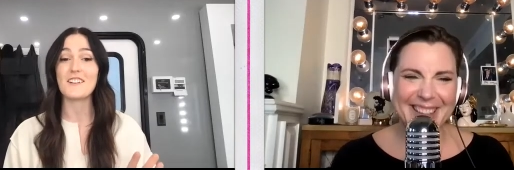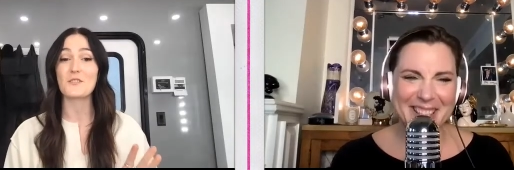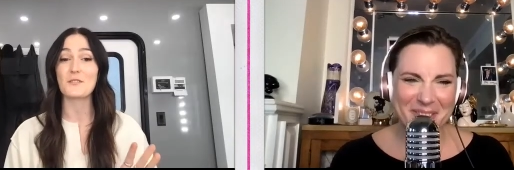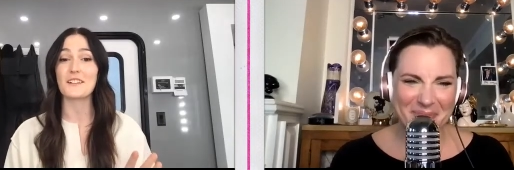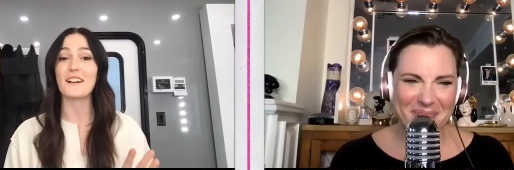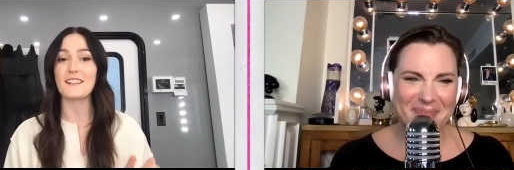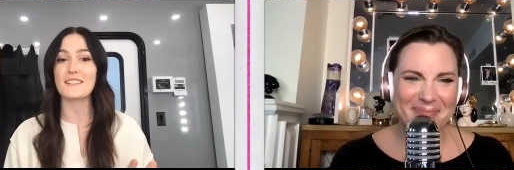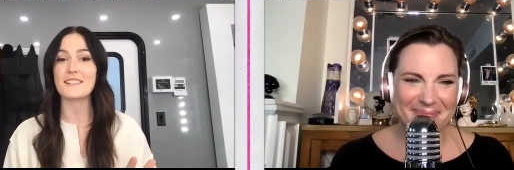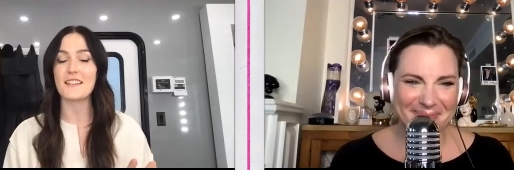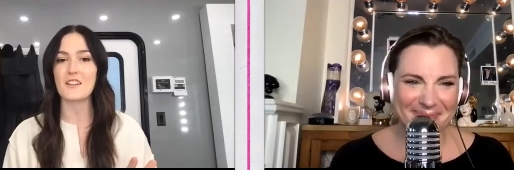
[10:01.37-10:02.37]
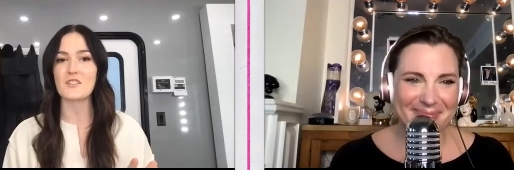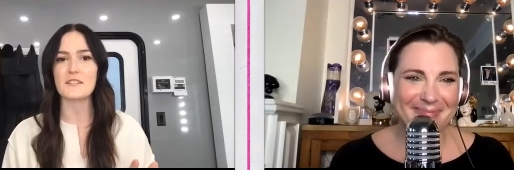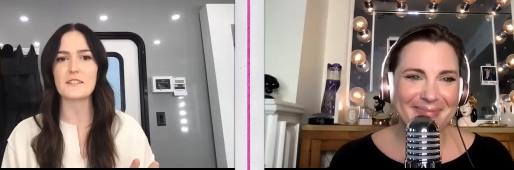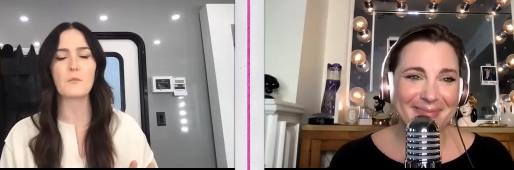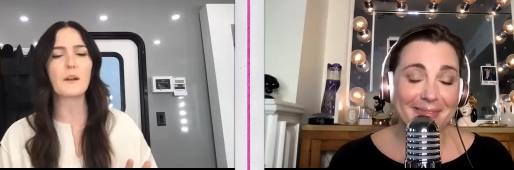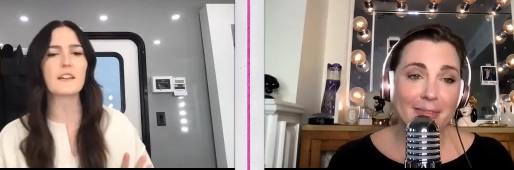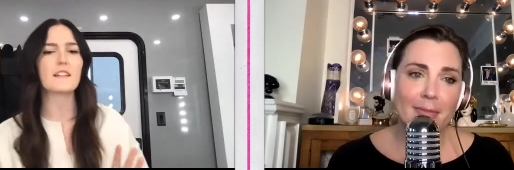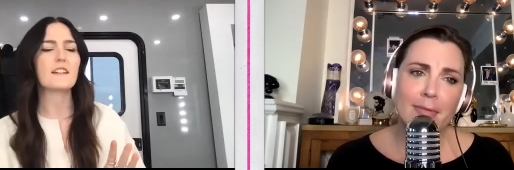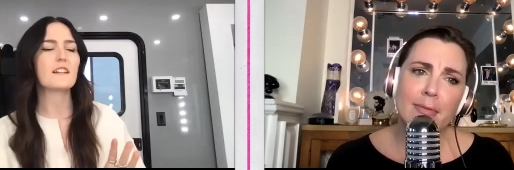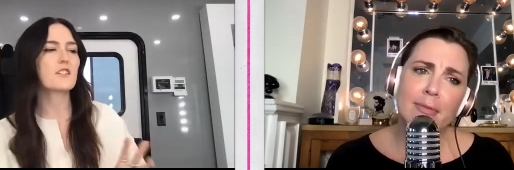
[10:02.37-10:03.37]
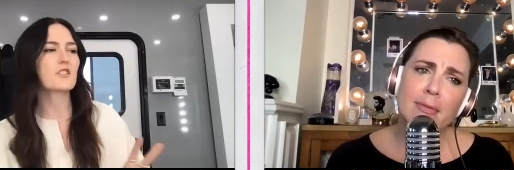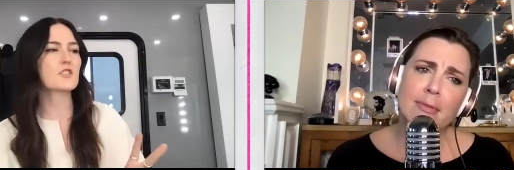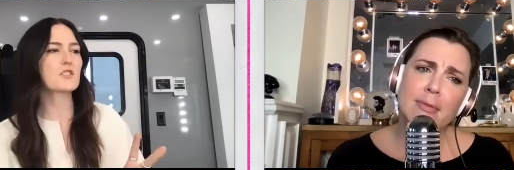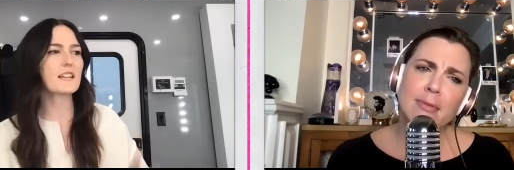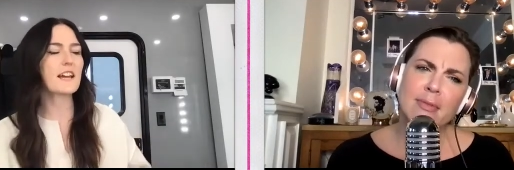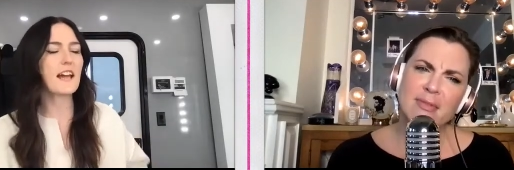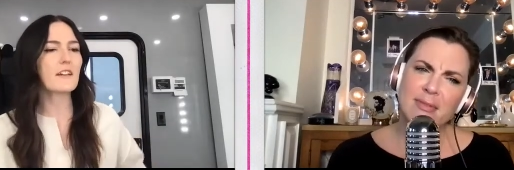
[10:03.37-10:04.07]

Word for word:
Speaker 1: We were on set and she said, Wait, shouldn't I